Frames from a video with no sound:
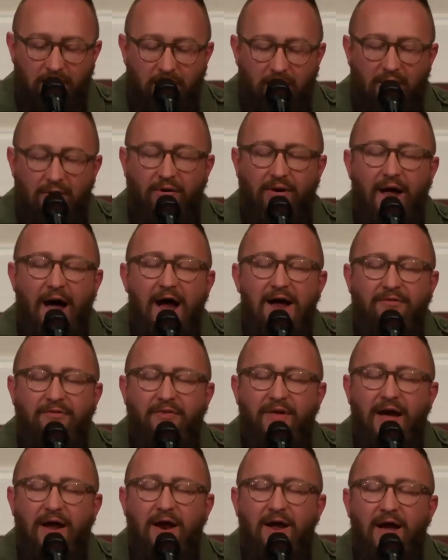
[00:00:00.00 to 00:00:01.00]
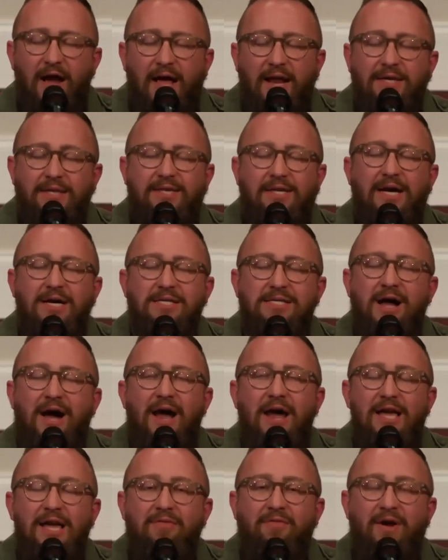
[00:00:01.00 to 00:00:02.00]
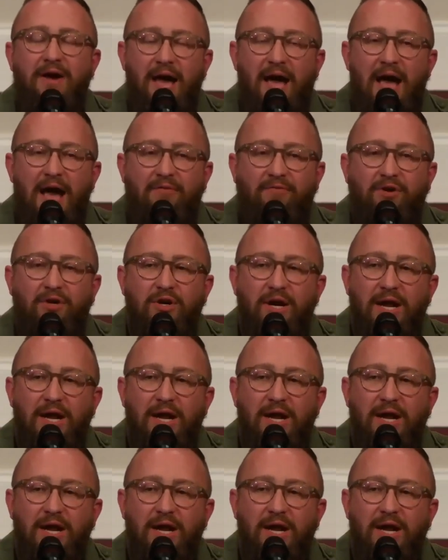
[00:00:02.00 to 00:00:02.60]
or life that does not even have a,